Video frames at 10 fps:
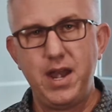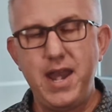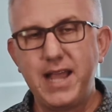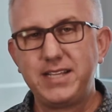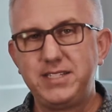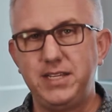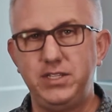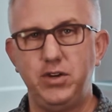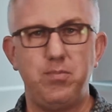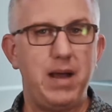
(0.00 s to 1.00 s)
Next is
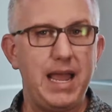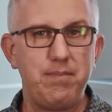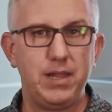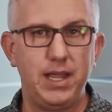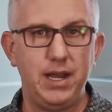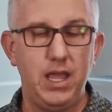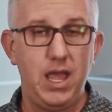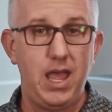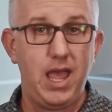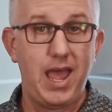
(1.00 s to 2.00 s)
your pipeline.
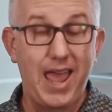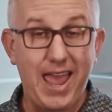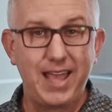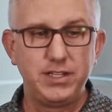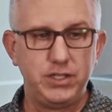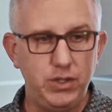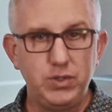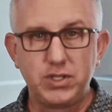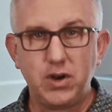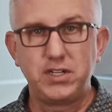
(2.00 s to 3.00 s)
As you
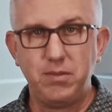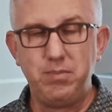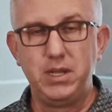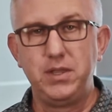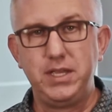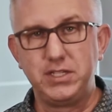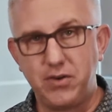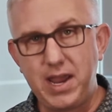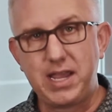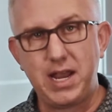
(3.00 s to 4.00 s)
start to build these
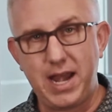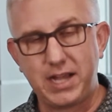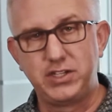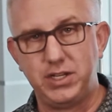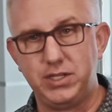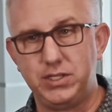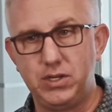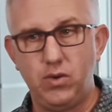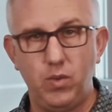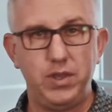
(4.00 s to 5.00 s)
great
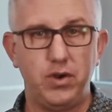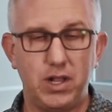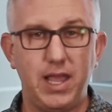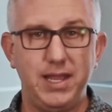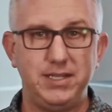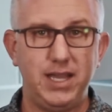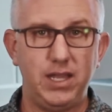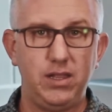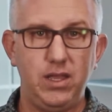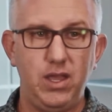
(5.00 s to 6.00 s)
connections with your
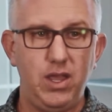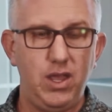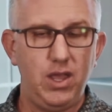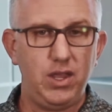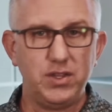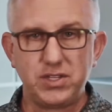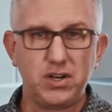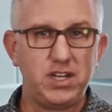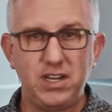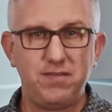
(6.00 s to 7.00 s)
clientele, you'll
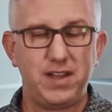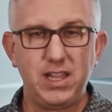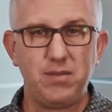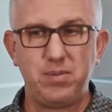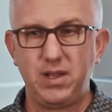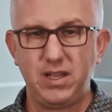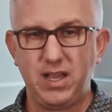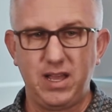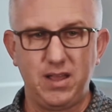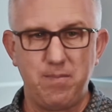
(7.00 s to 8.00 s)
start to develop
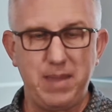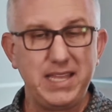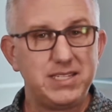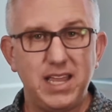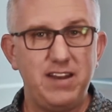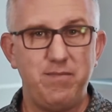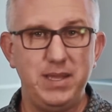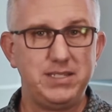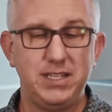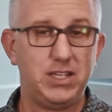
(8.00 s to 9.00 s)
a baseline of
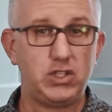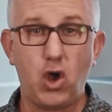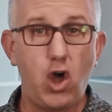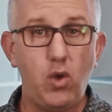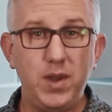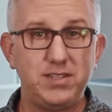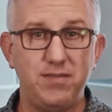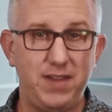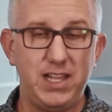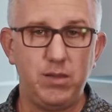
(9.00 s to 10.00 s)
business that's always
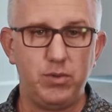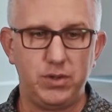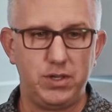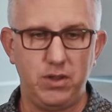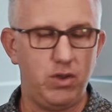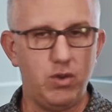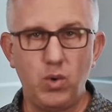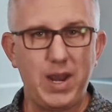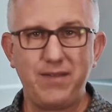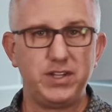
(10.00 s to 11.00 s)
available to you. You
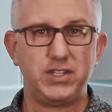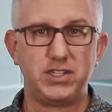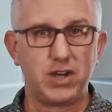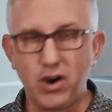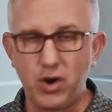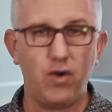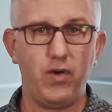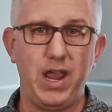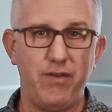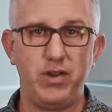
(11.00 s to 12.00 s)
won't have to start
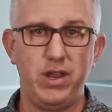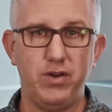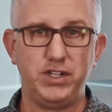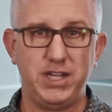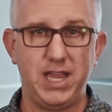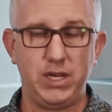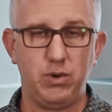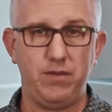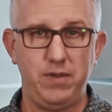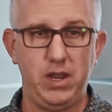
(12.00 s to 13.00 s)
over every year in
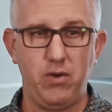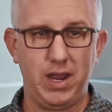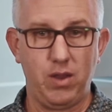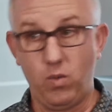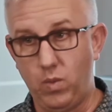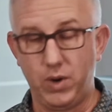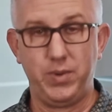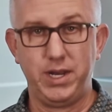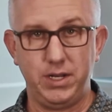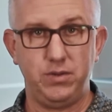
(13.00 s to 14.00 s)
January figuring out what are
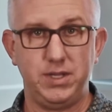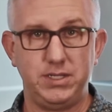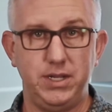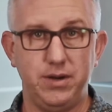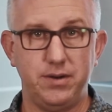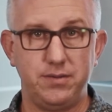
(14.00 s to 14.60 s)
we going to do this year.